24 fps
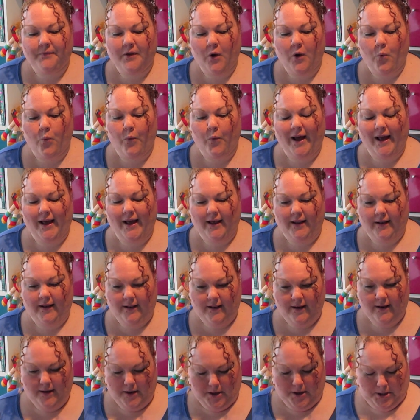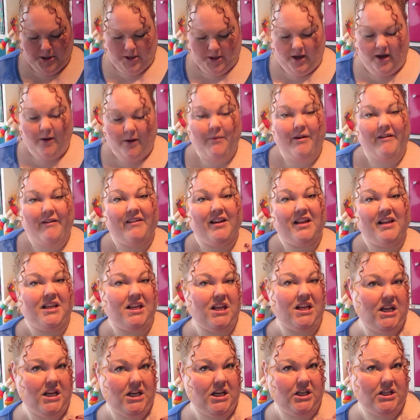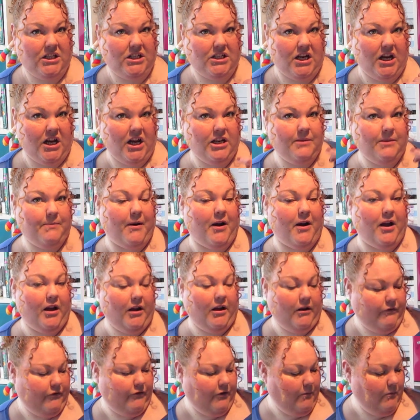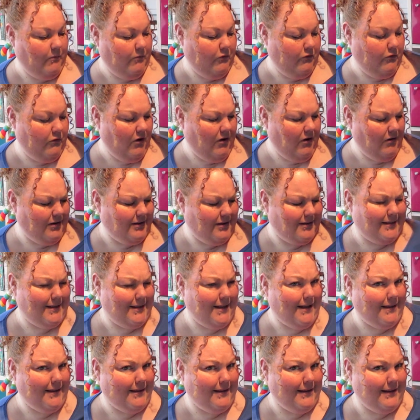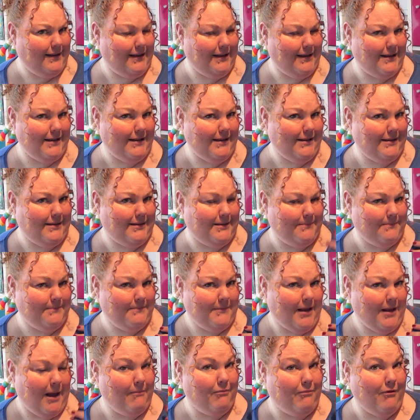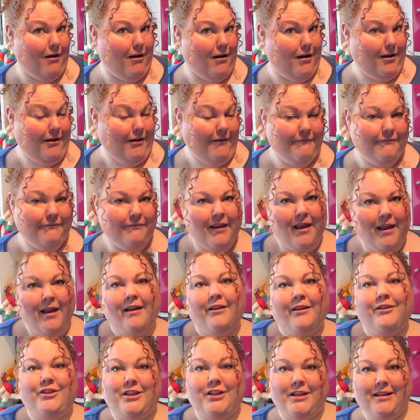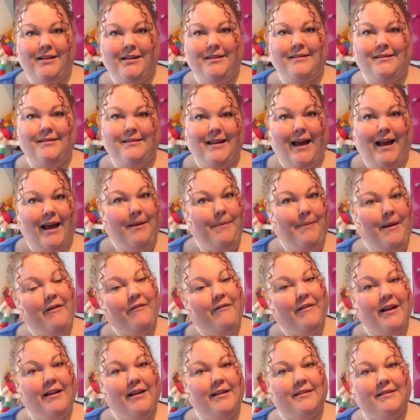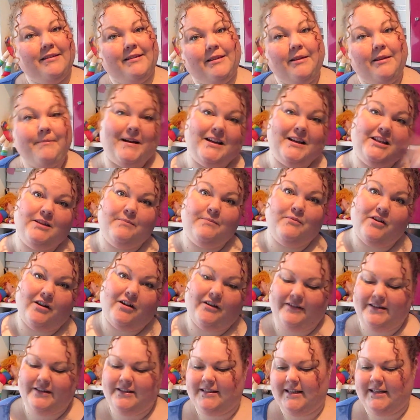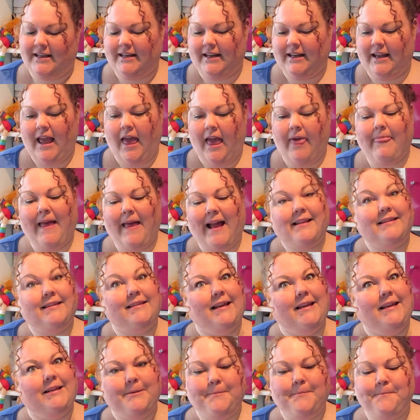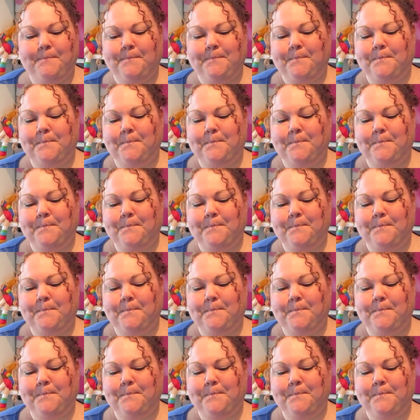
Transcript: Well, I'm wearing a t-shirt from Roxy, I think it is, a bra, jeans, and a pair of knickers that match the bra, incidentally, and that's it.